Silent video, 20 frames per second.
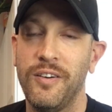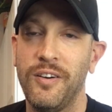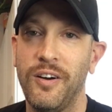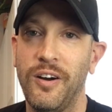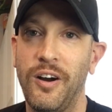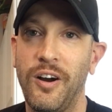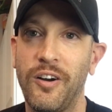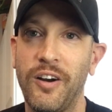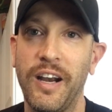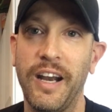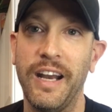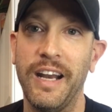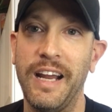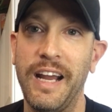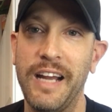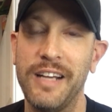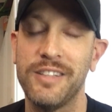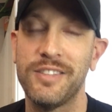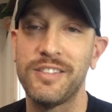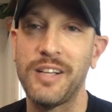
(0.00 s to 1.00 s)
Alright, I
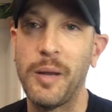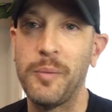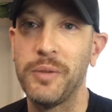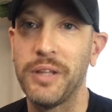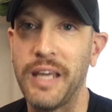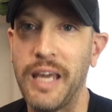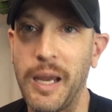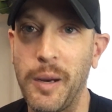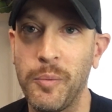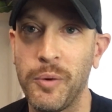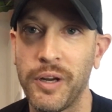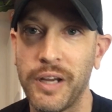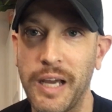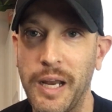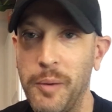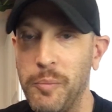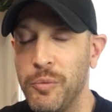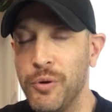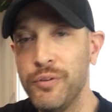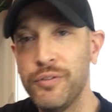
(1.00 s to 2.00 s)
had to stop the camera, kind
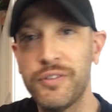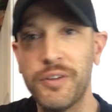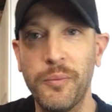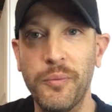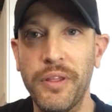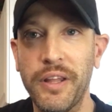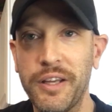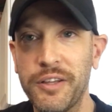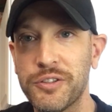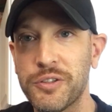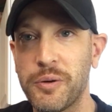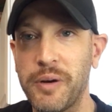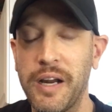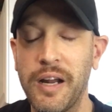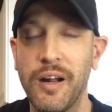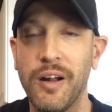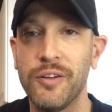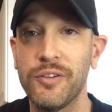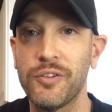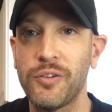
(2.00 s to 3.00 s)
of move some things
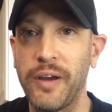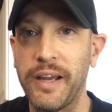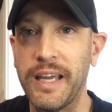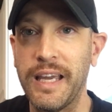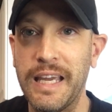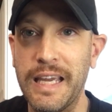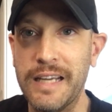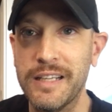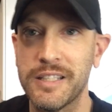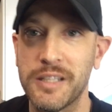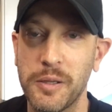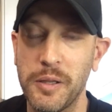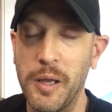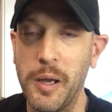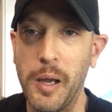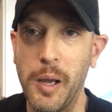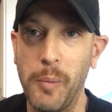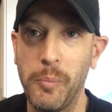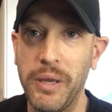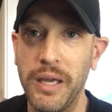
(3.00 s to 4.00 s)
around so I could get to
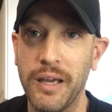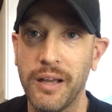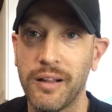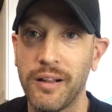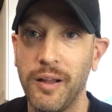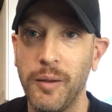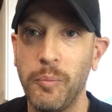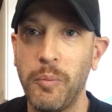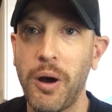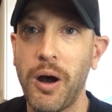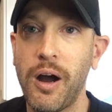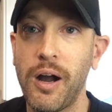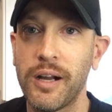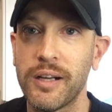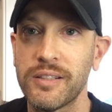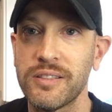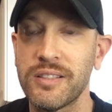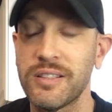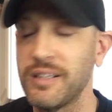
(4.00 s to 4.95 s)
the Pia Club box.